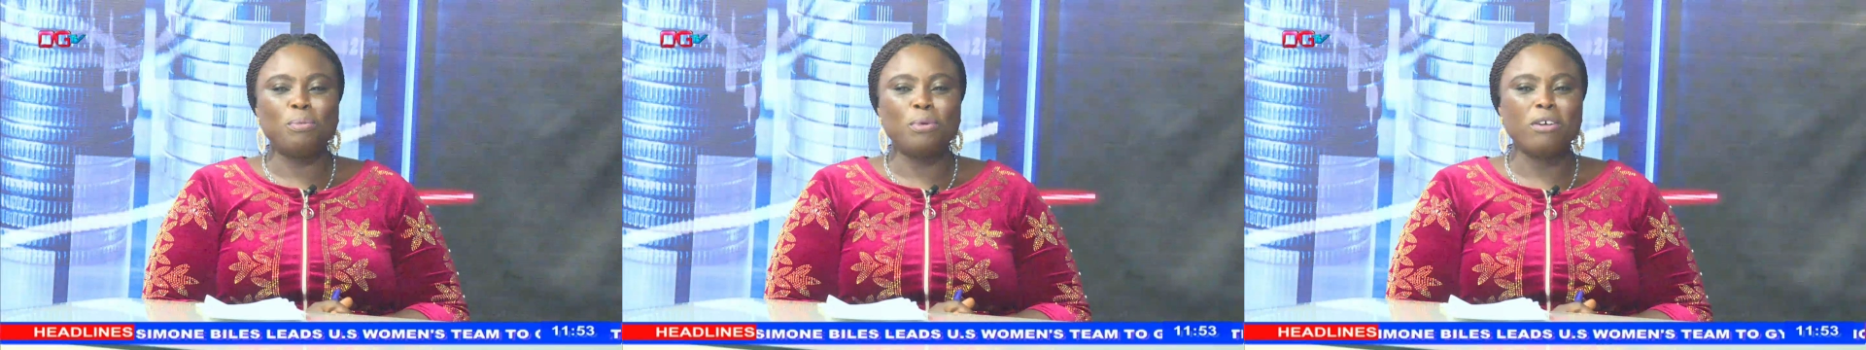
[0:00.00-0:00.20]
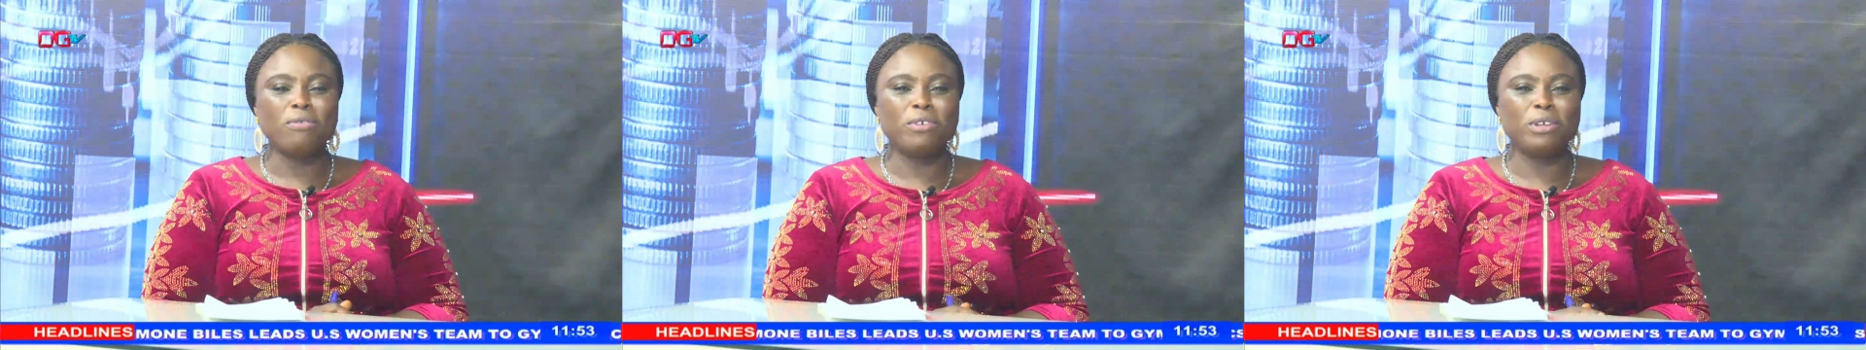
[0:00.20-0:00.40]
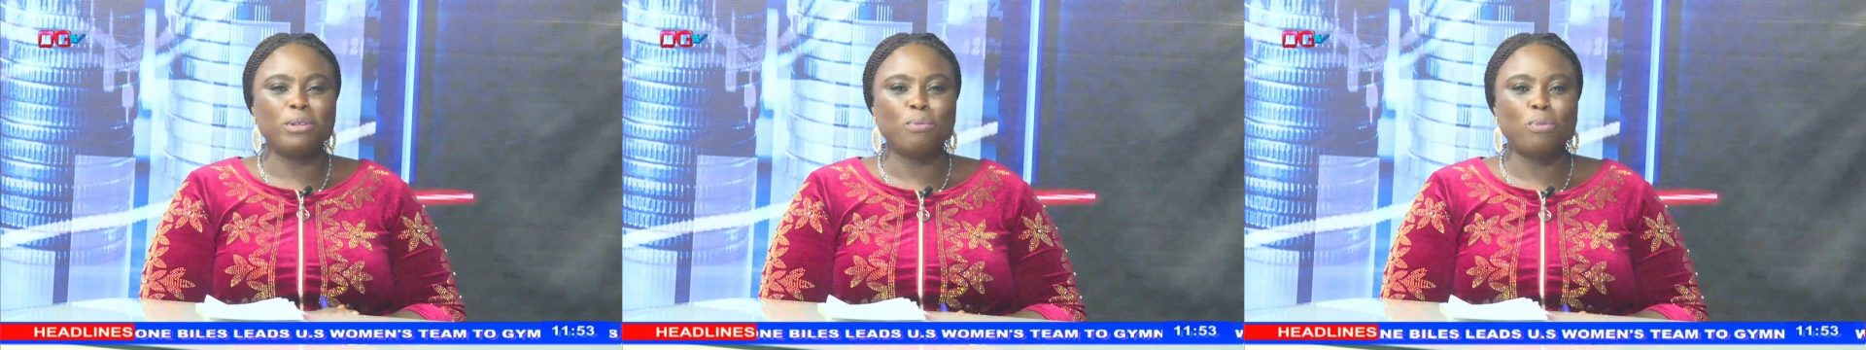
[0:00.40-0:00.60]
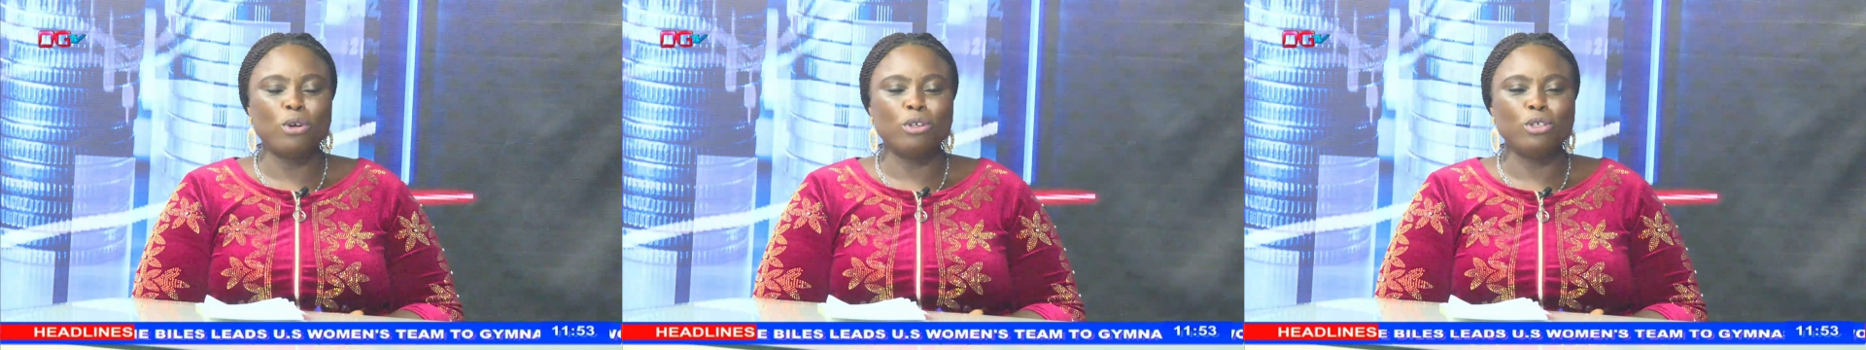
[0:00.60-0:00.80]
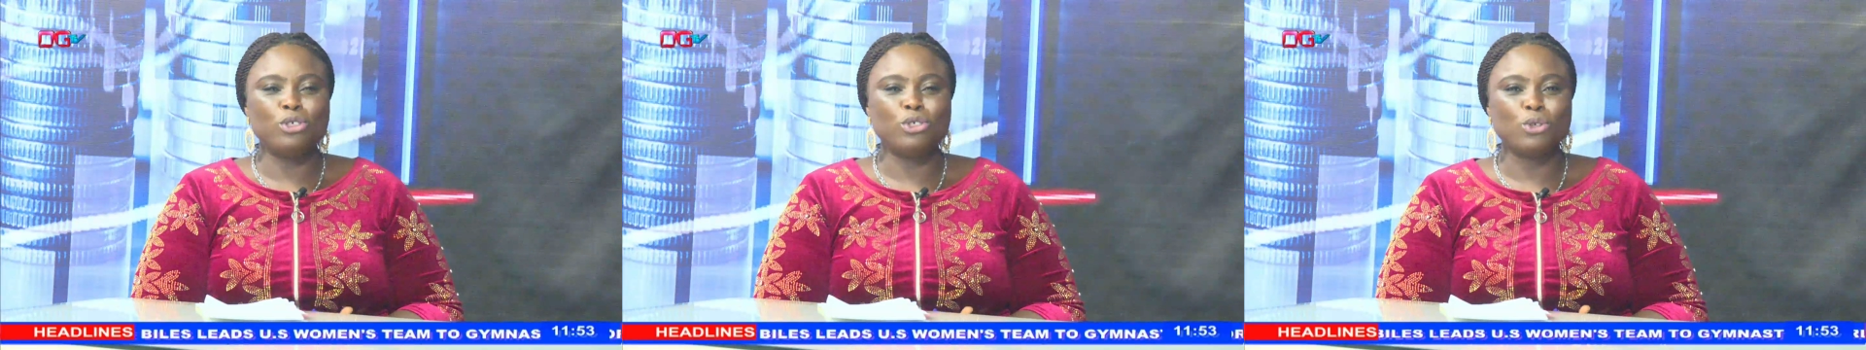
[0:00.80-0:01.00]
Profit
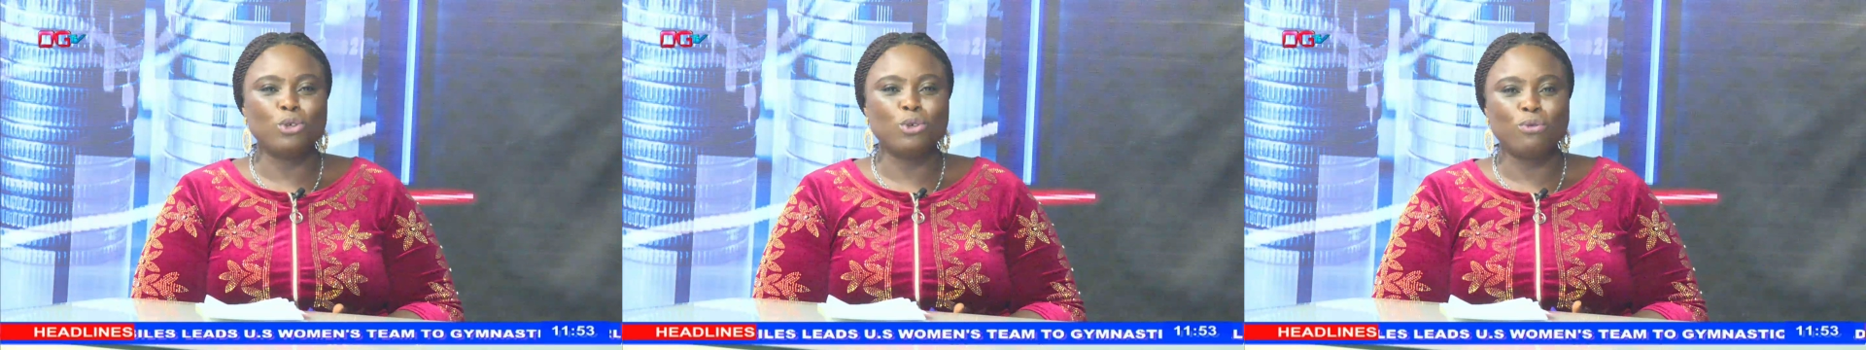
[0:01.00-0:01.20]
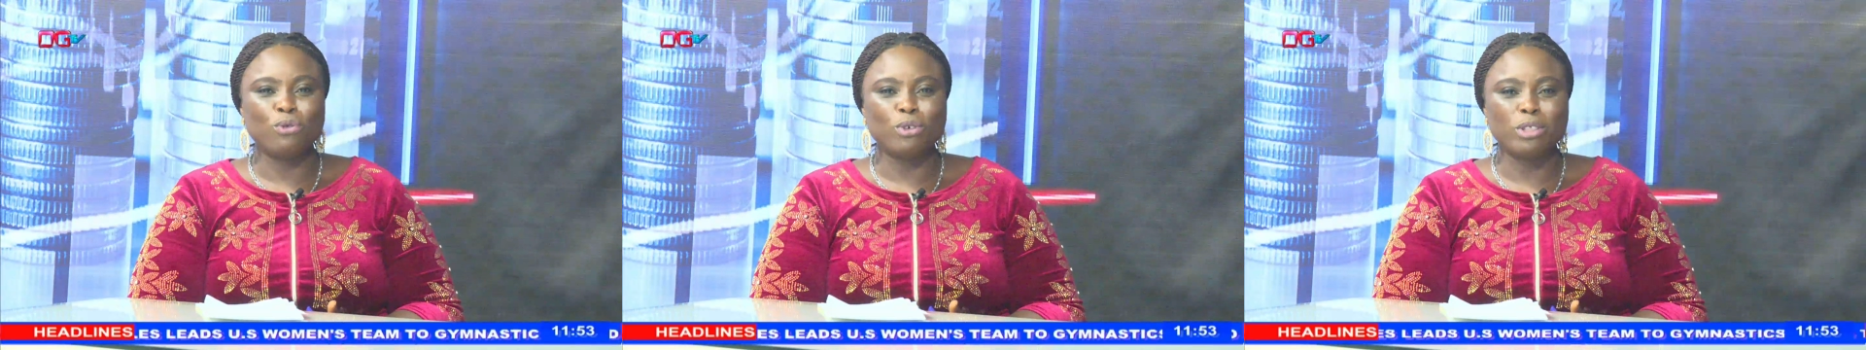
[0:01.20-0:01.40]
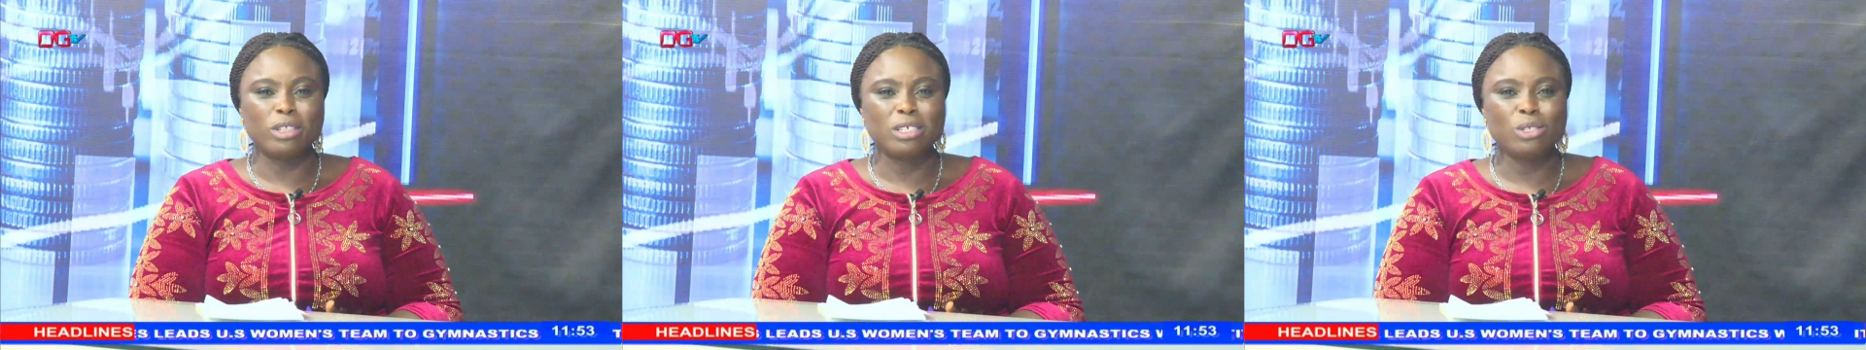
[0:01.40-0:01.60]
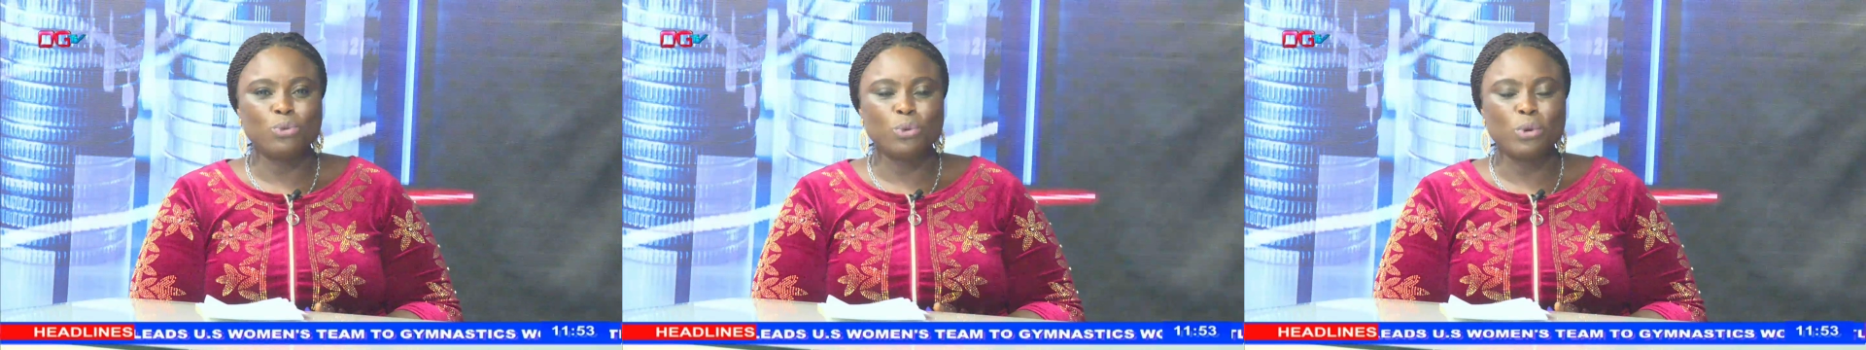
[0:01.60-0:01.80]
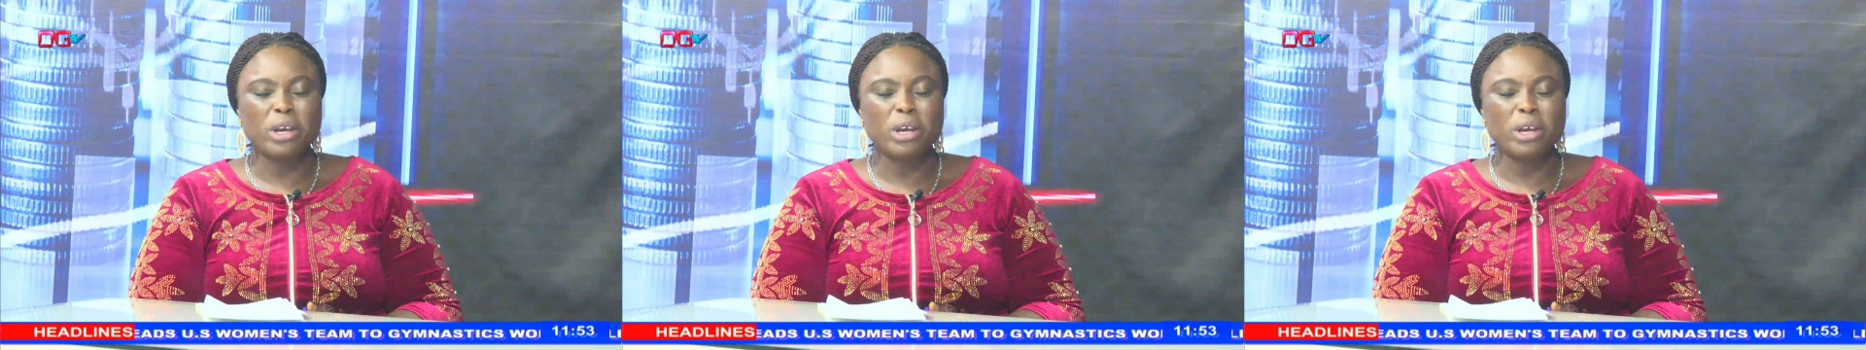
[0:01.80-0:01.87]
Point Show for this week.